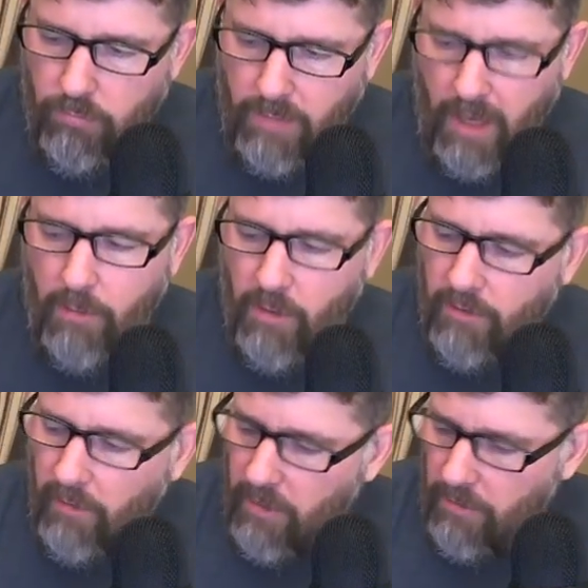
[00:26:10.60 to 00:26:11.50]
kind of
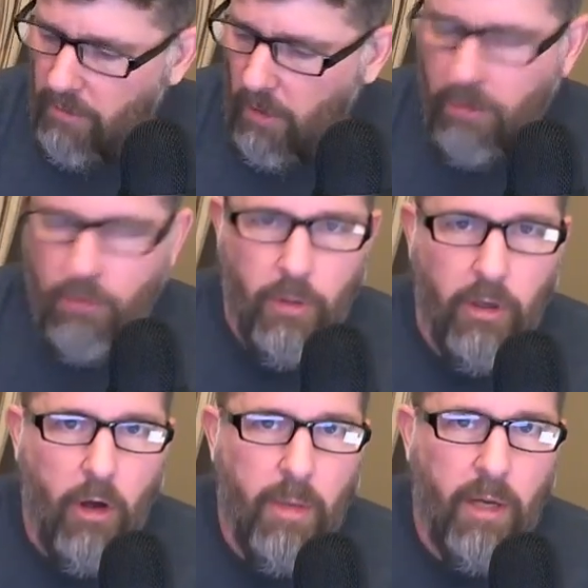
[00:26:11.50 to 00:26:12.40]
recently started
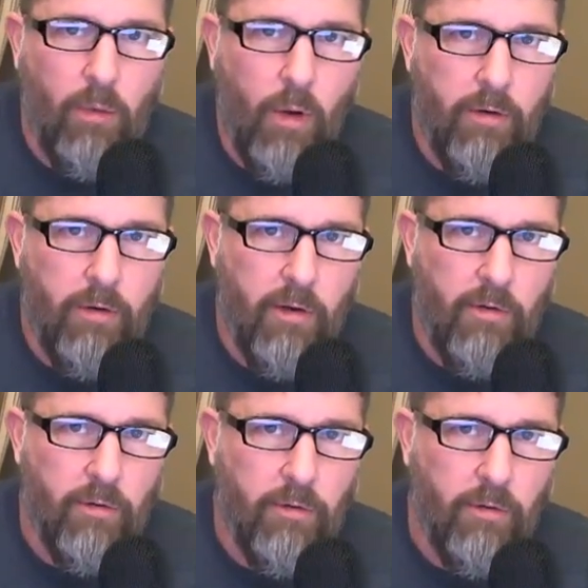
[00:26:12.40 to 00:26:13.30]
doing automatic water
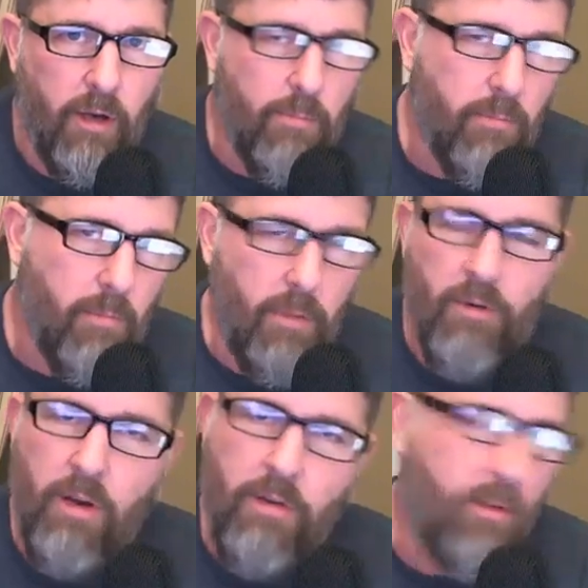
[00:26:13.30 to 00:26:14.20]
changes, and I'm
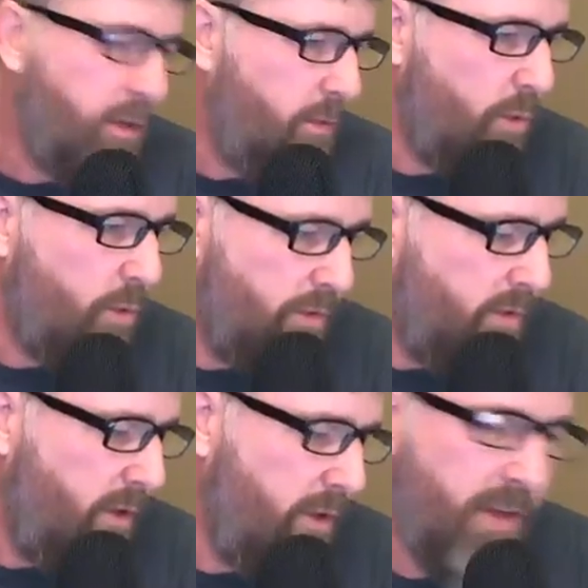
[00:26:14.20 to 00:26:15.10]
changing it with,
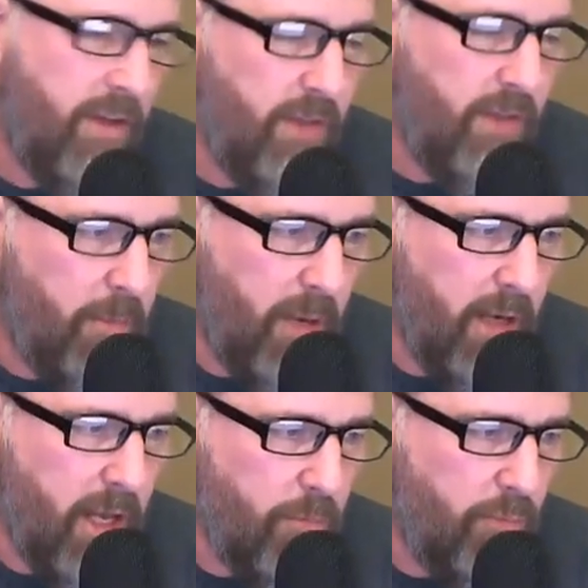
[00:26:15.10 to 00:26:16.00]
and it tests out
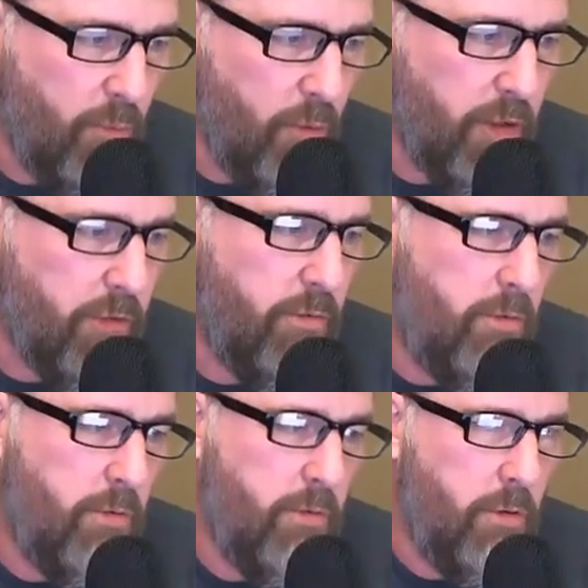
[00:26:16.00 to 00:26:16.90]
about
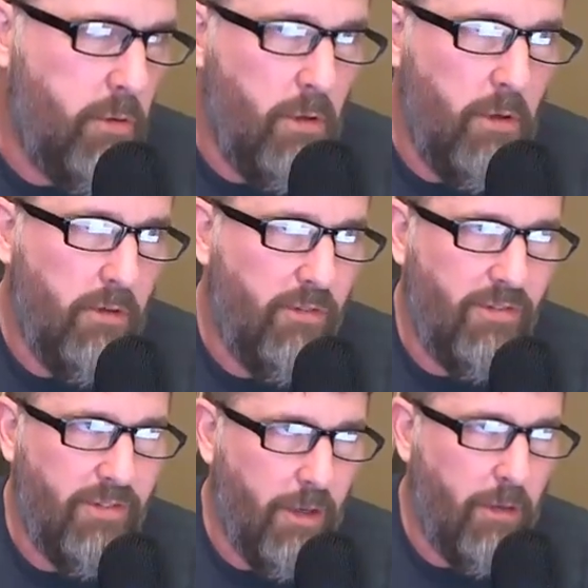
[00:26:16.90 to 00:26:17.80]

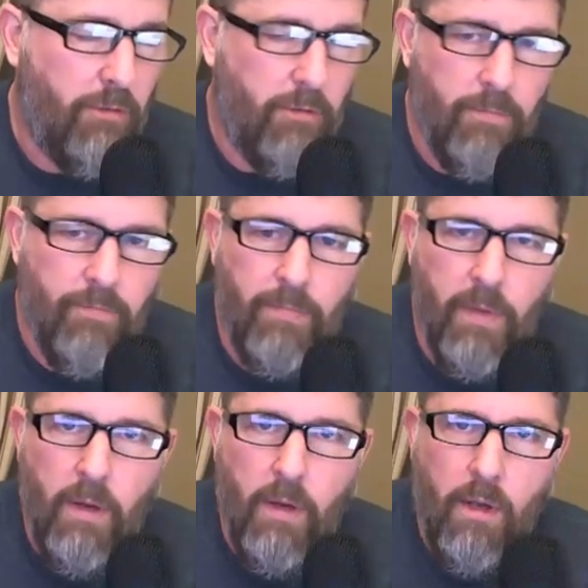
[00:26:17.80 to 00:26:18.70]
8.6.
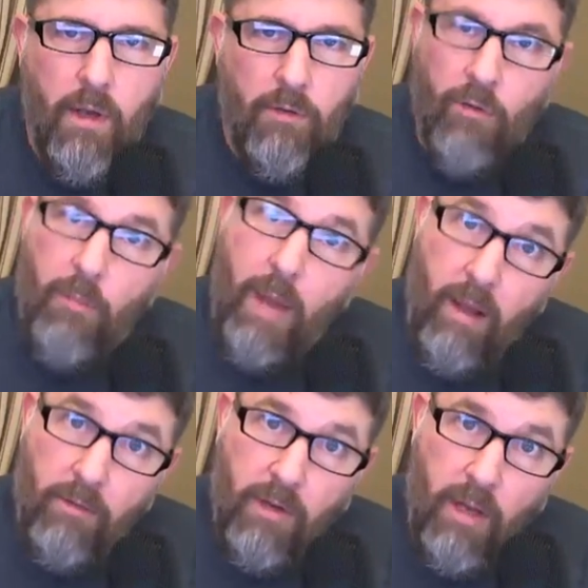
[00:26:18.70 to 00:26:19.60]
So if my
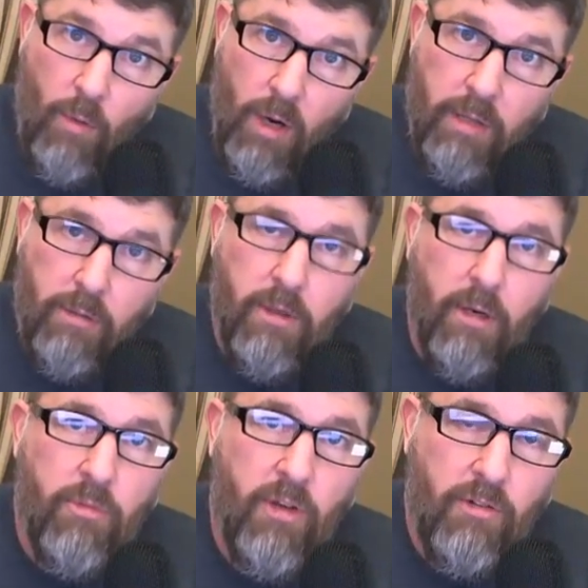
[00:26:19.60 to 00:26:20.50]
alk's at 8.1
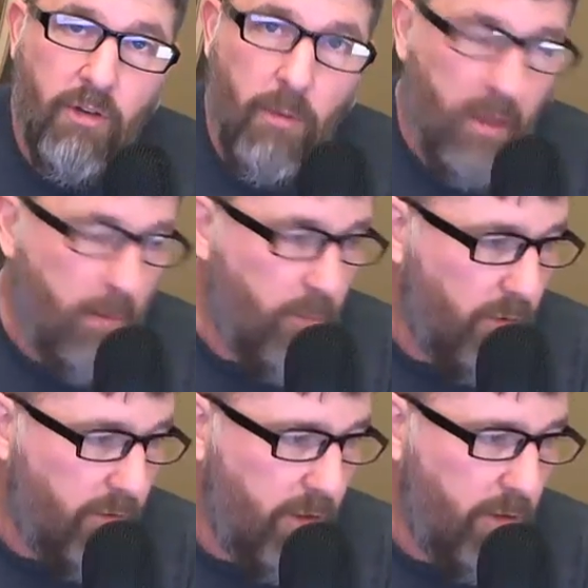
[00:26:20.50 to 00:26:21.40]
and I'm changing out with
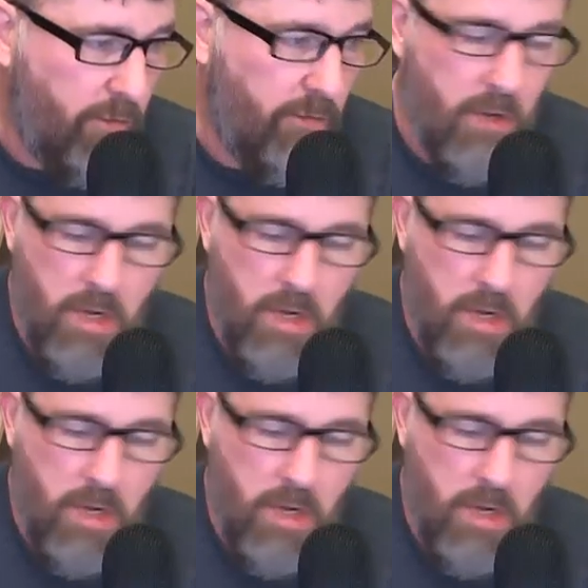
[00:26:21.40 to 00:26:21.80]
8.6,